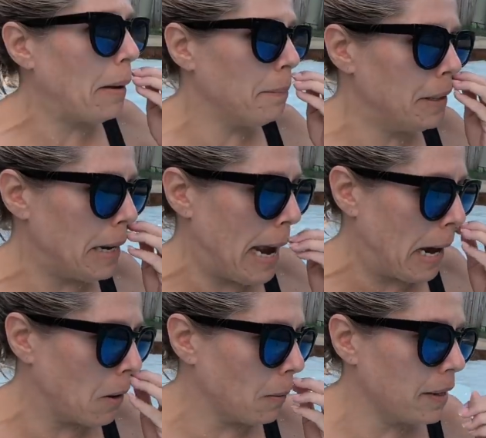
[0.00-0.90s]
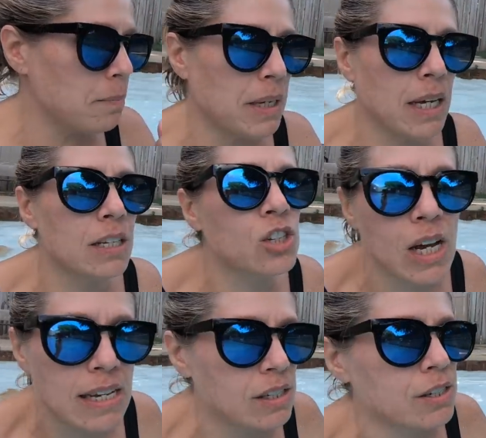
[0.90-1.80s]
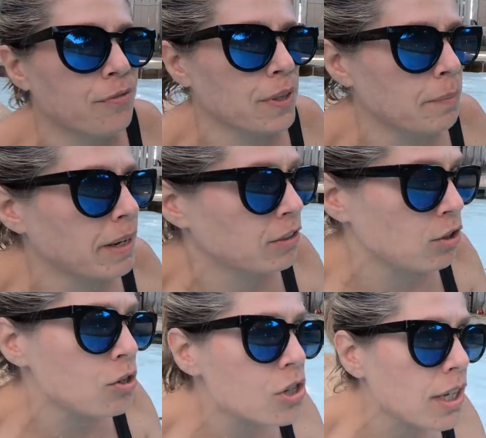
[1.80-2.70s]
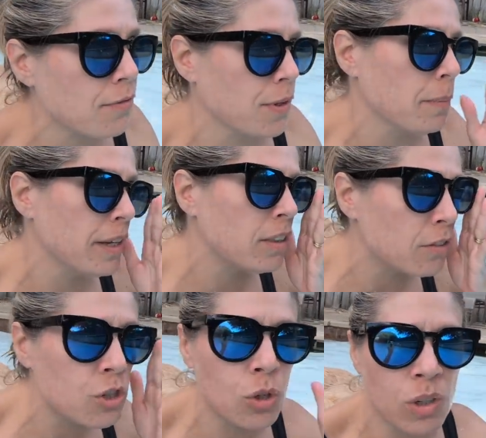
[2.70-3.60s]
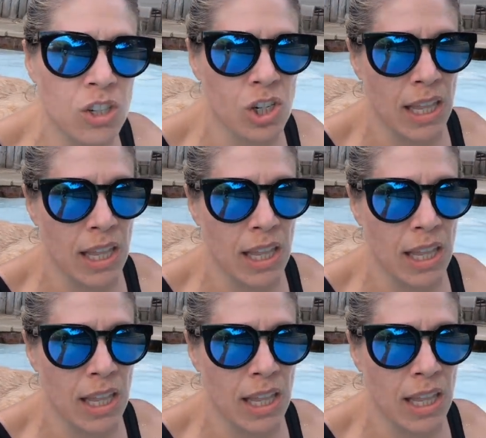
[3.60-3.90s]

happen now, just for the month, usually for the month of June and